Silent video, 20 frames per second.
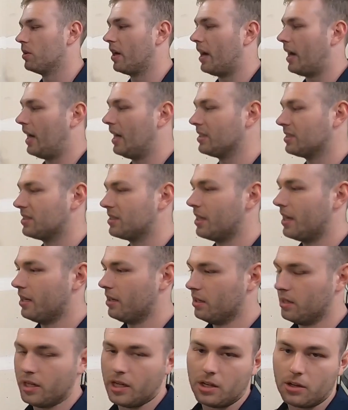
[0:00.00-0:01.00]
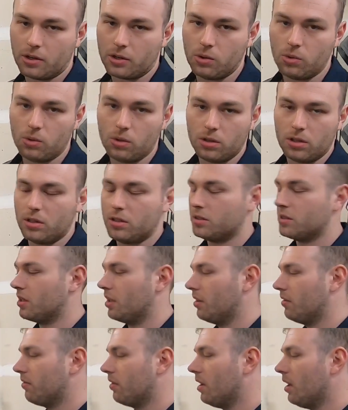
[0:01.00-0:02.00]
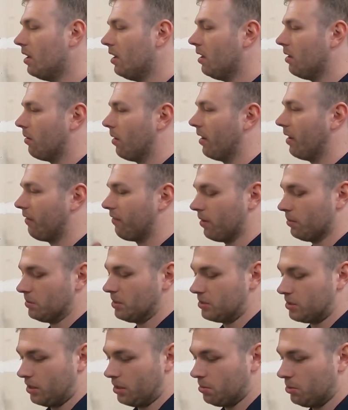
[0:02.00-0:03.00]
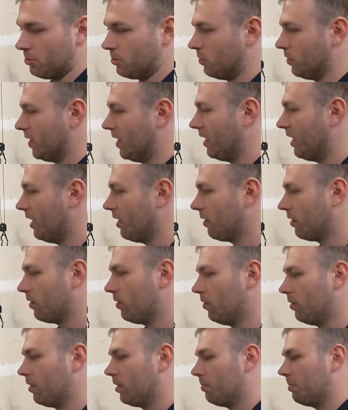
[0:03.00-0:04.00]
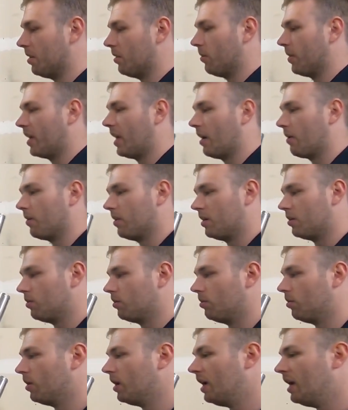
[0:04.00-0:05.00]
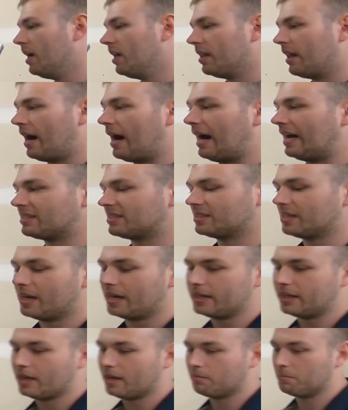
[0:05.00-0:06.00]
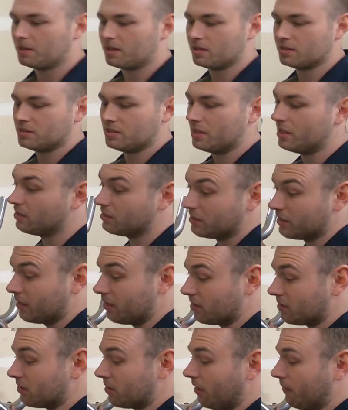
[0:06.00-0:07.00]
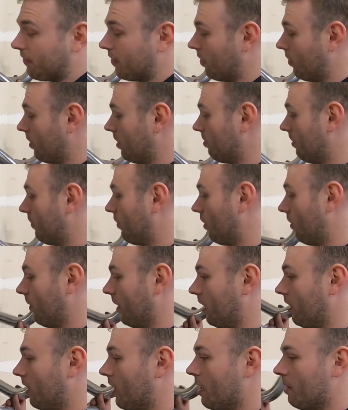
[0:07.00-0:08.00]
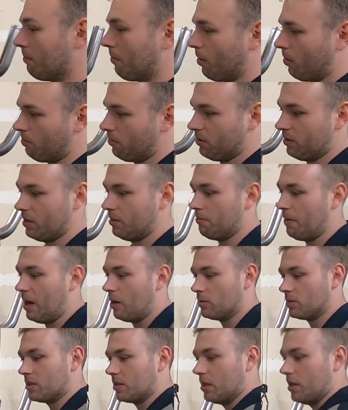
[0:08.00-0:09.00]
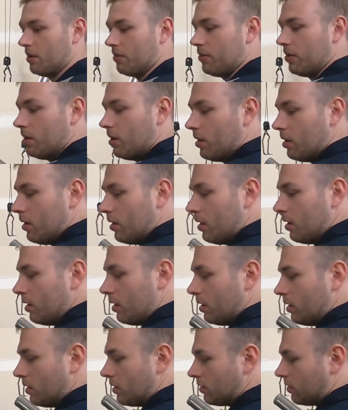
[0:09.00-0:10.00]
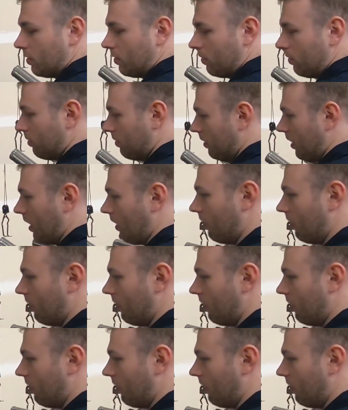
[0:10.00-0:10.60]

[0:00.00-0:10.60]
the hot side of the intercooler stuff, running from the turbo to the intercooler. But we can't really do the hot side yet because he needs to get his stuff coated before we permanently mount stuff. So yeah,